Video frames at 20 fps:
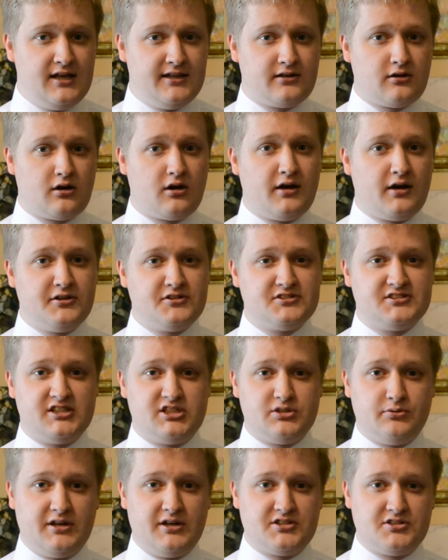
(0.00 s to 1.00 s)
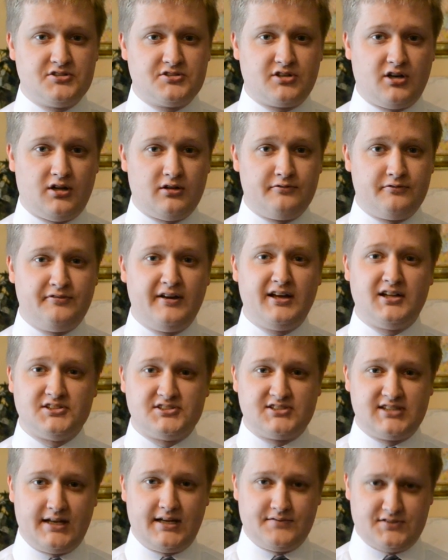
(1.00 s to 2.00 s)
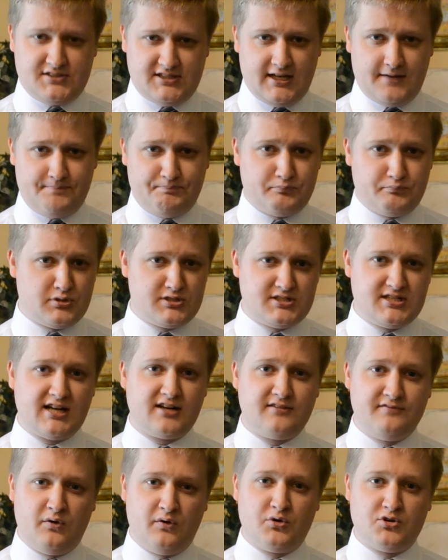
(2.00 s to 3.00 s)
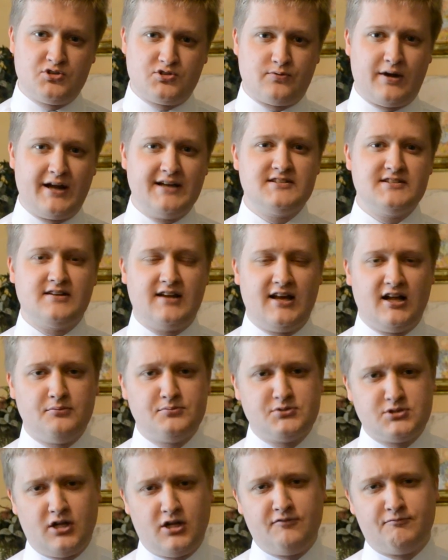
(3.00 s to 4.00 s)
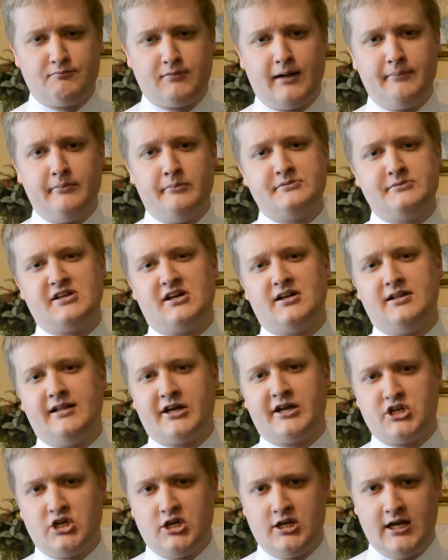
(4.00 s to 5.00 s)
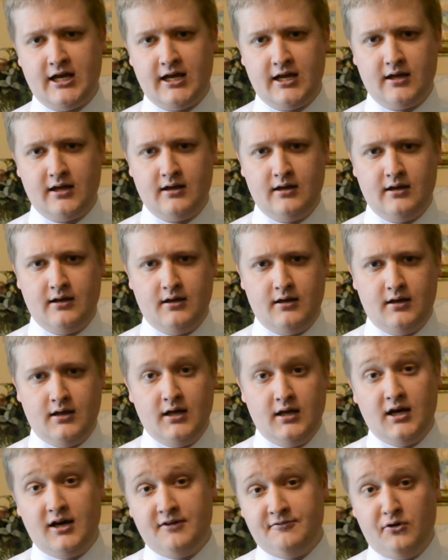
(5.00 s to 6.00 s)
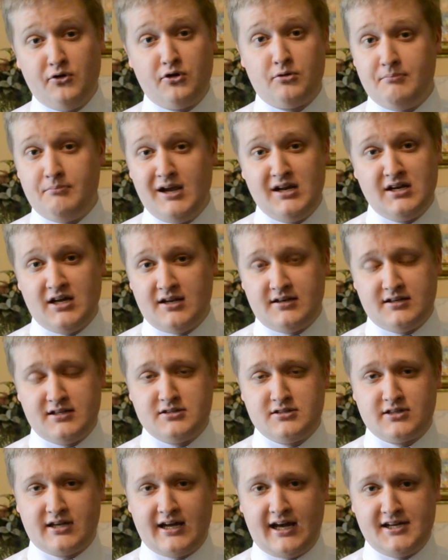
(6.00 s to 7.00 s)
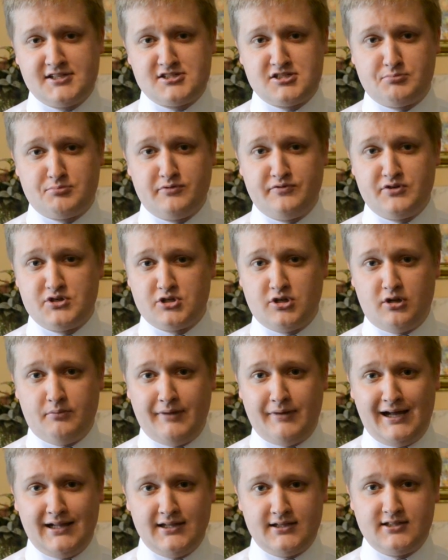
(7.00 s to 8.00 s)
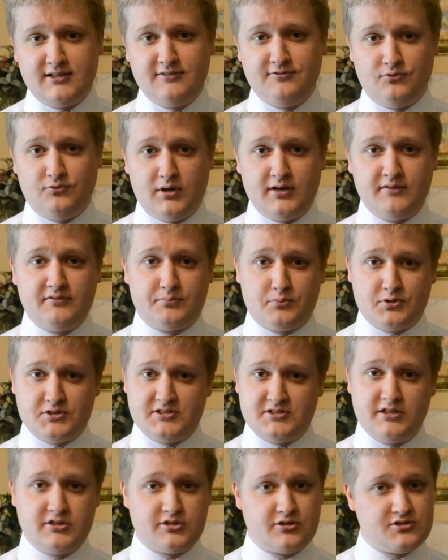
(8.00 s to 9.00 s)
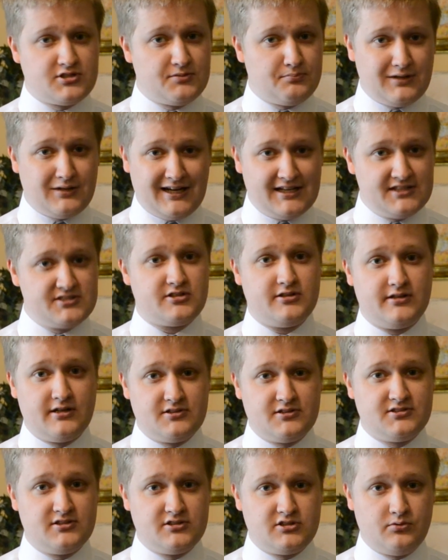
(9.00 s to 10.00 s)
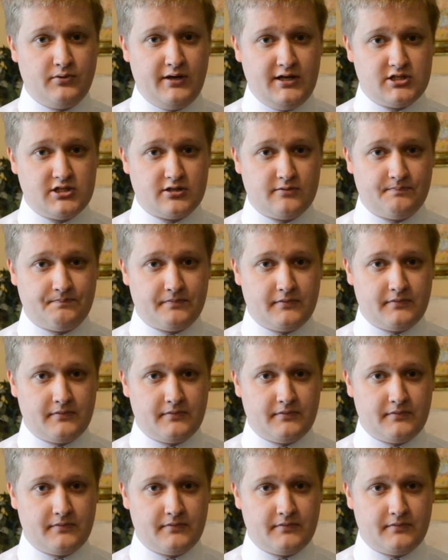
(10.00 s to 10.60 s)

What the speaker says: there are other situations called fail-safes that protect voters' rights and help solve problems on Election Day. A voter may not need to cast a provisional ballot if one of the procedures applies to their situation.